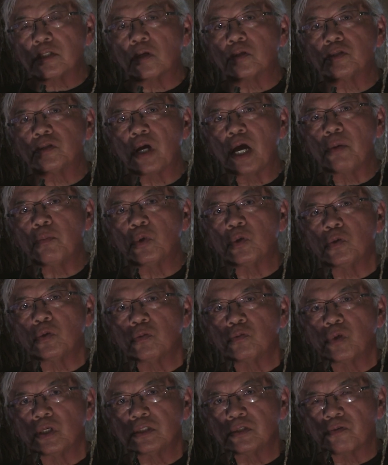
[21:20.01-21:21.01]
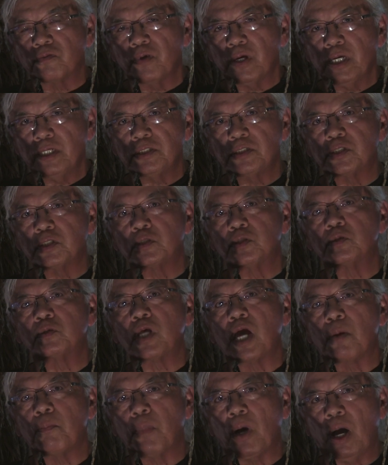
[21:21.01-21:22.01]
our tribal reservations,
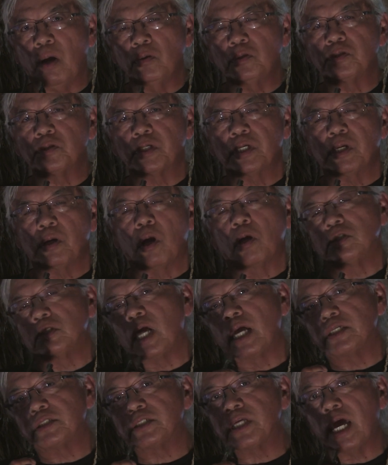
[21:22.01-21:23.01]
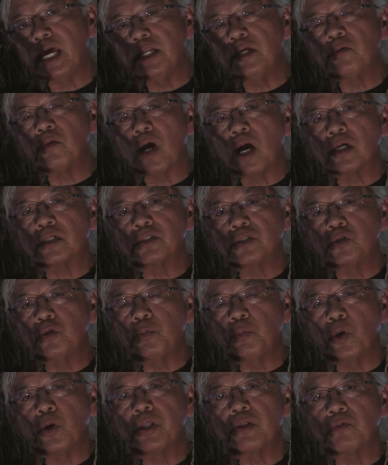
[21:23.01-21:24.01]
that boundary, unlike Standing Rock, is
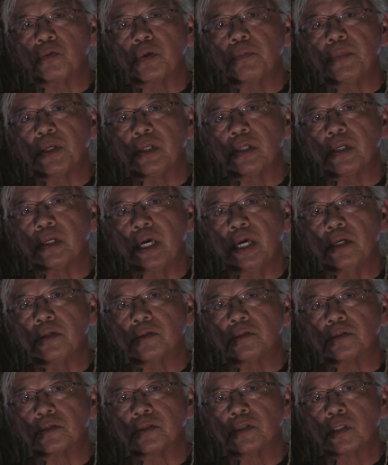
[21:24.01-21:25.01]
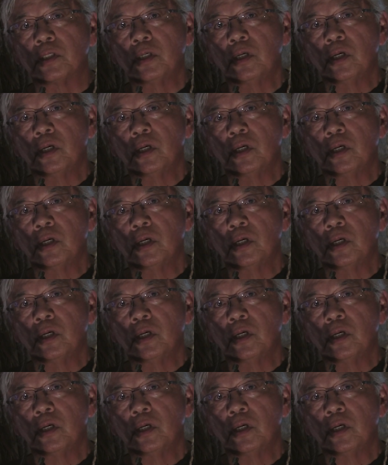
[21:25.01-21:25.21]
2.3 million acres.